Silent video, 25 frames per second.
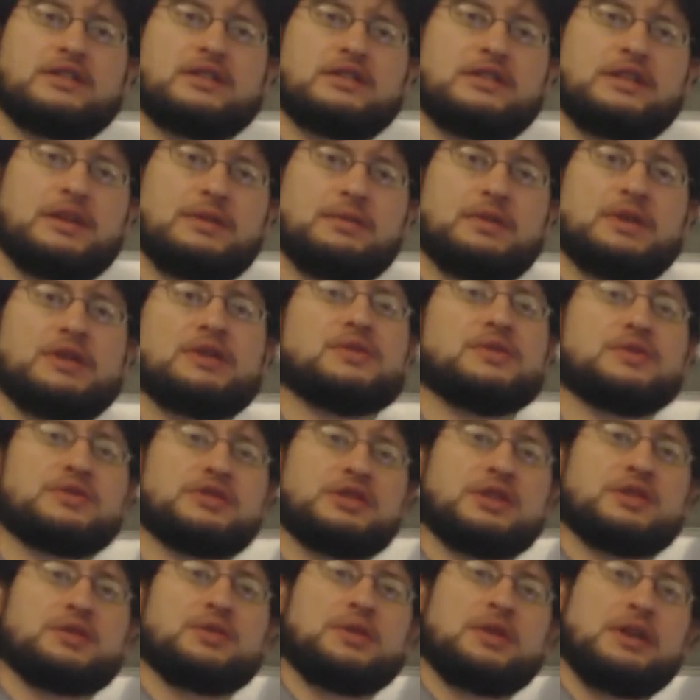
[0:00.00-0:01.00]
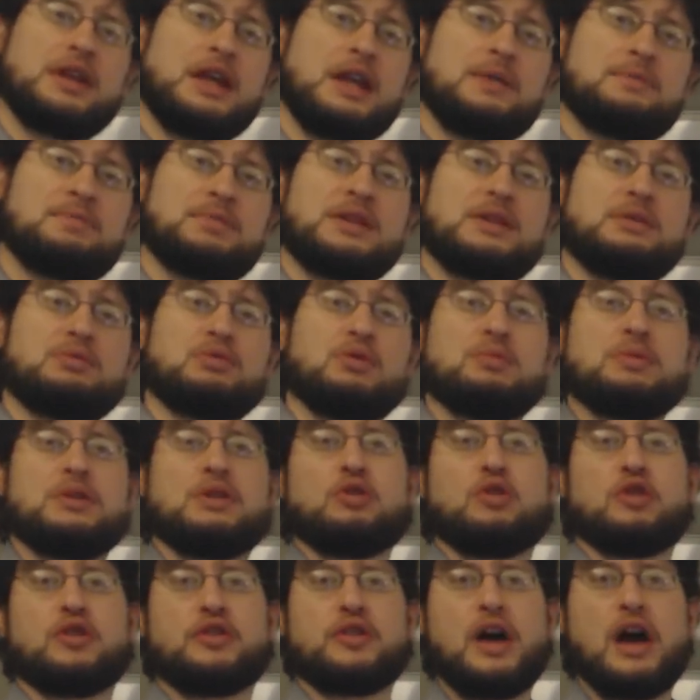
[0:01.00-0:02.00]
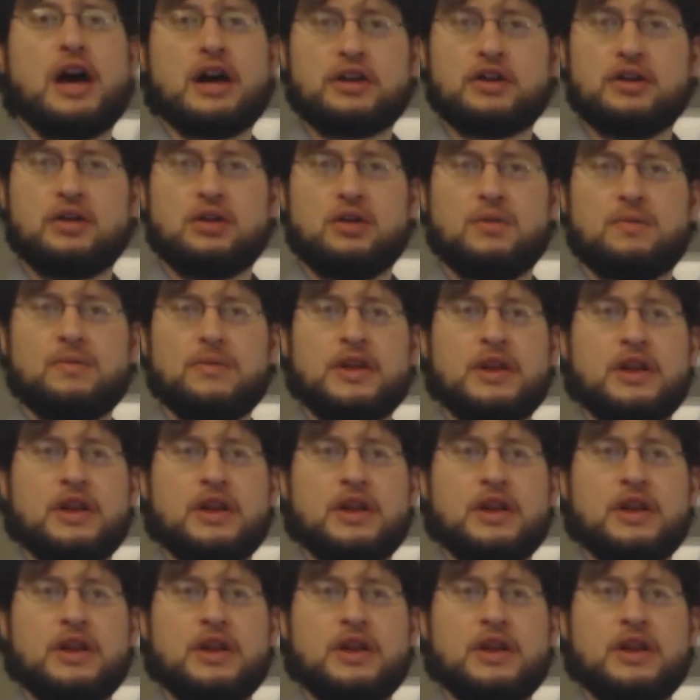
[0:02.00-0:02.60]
that we use to create P will be orthogonal.